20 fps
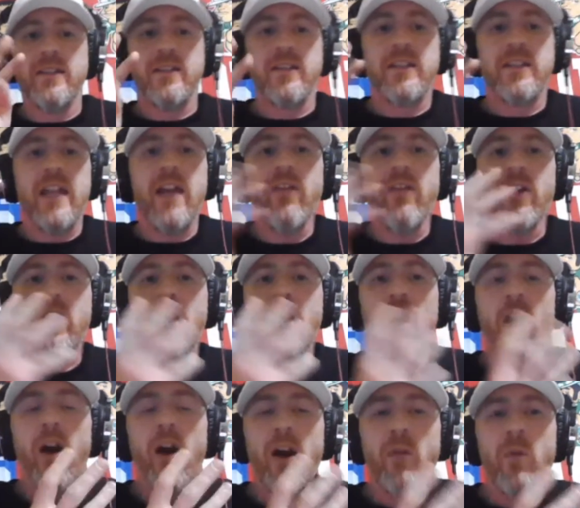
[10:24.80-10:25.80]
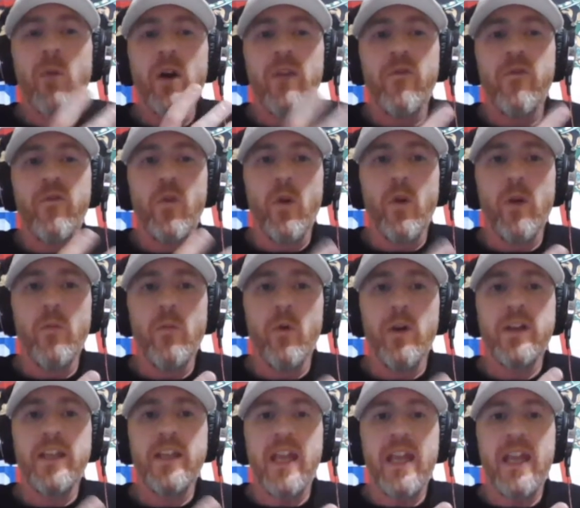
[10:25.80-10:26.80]
Derek Carr won four more
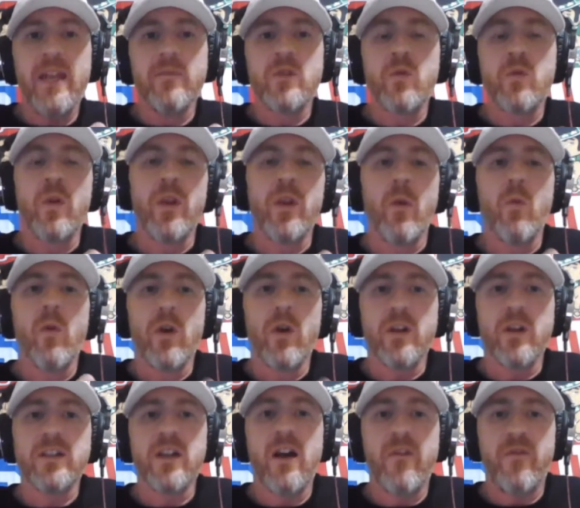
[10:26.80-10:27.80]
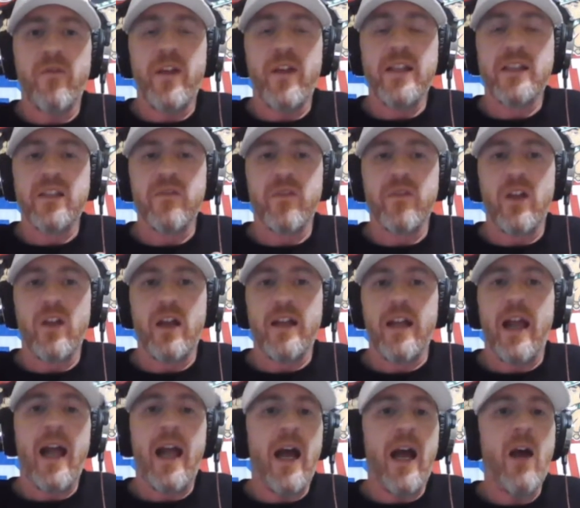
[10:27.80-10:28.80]
games with the worst offensive line.
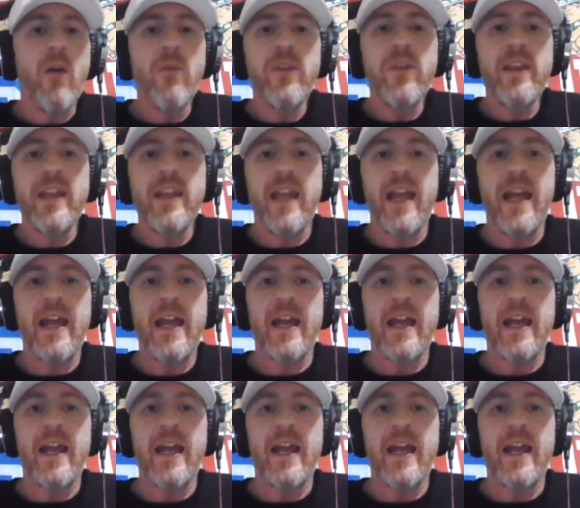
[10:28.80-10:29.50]
How the heck?